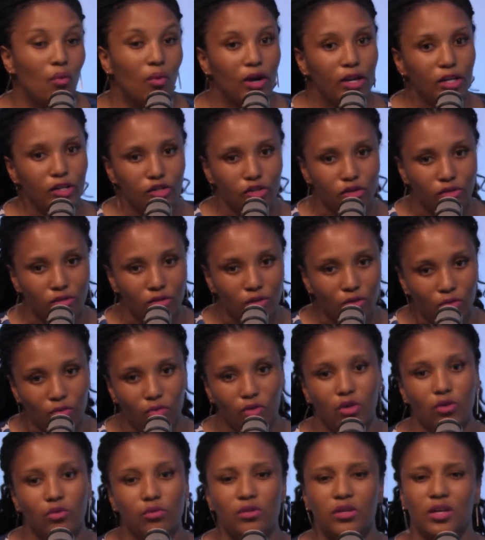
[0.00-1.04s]
What did you do?
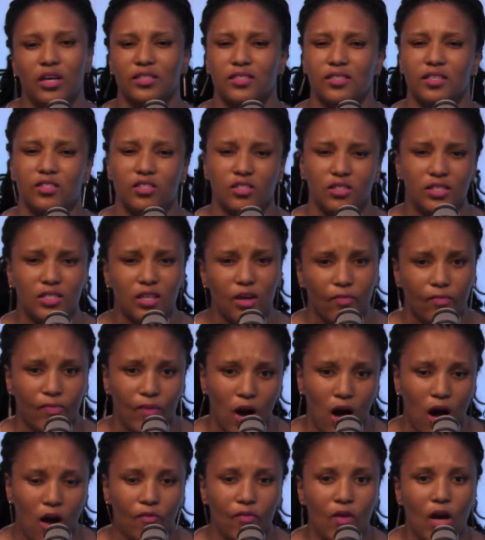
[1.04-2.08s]
You dusted yourself
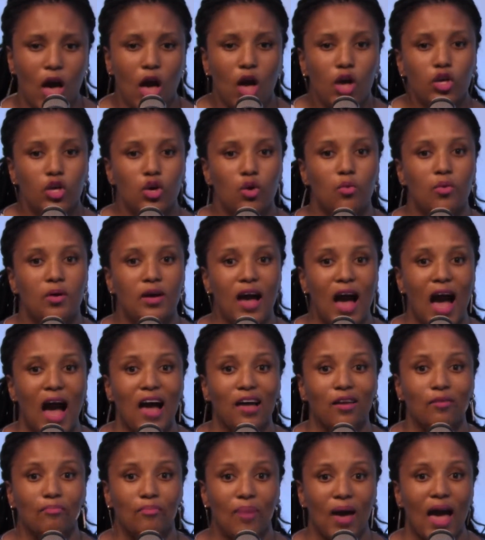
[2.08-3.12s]
off. You got
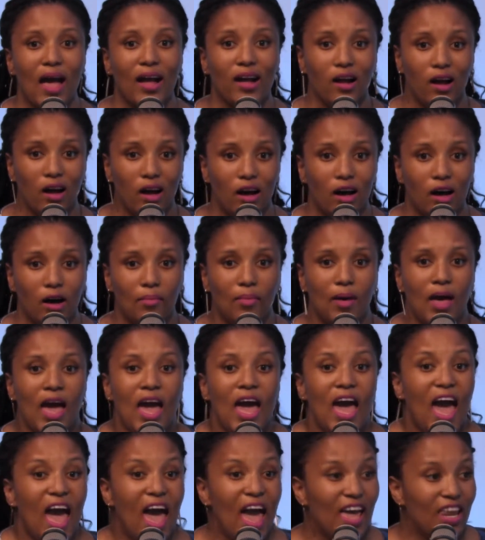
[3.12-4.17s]
back up.
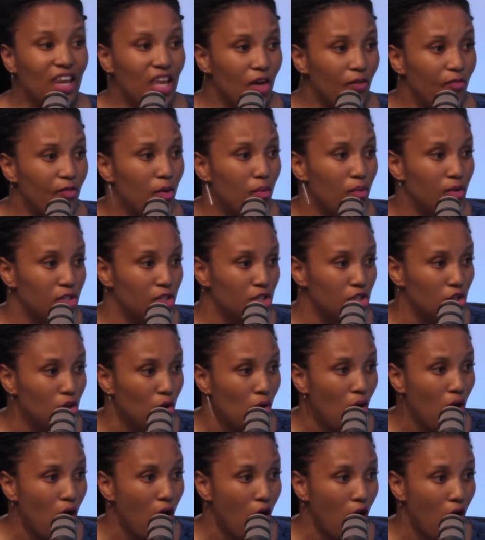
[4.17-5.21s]
And if it was too
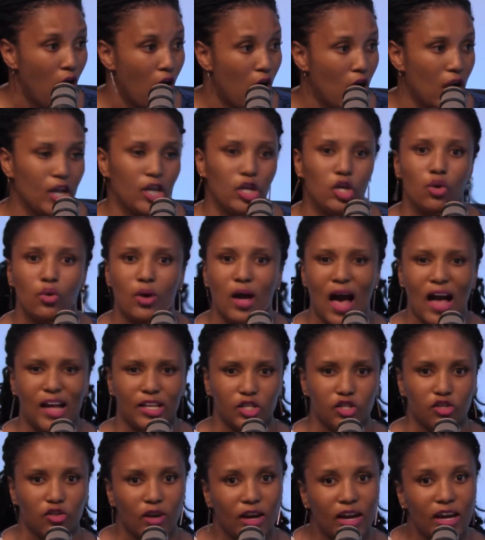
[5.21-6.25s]
hard, you got
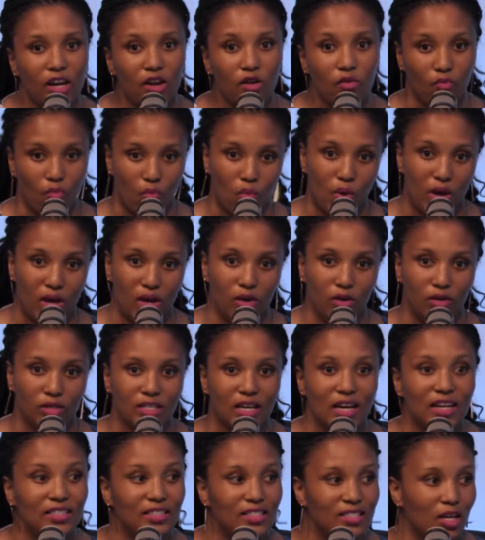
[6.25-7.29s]
training wheels
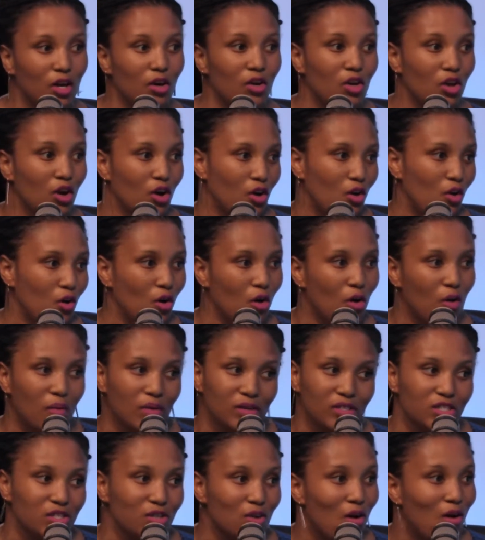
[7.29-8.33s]
until your core
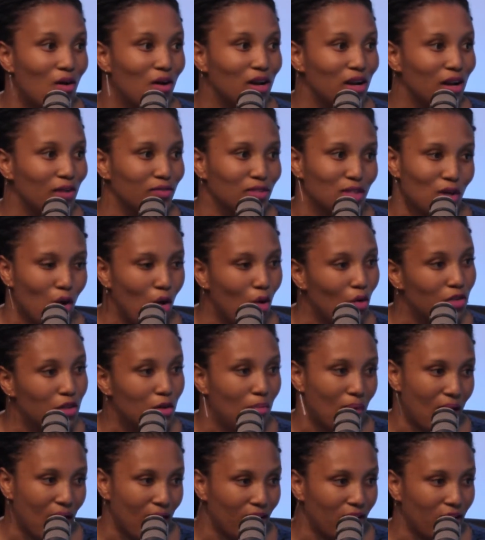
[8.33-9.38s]
was strong enough to hold the
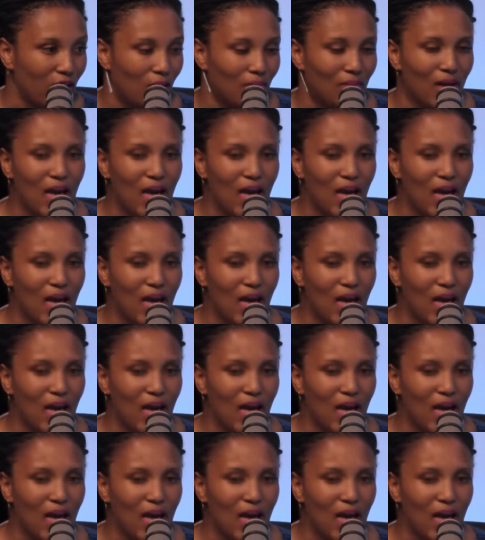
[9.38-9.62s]
bike up.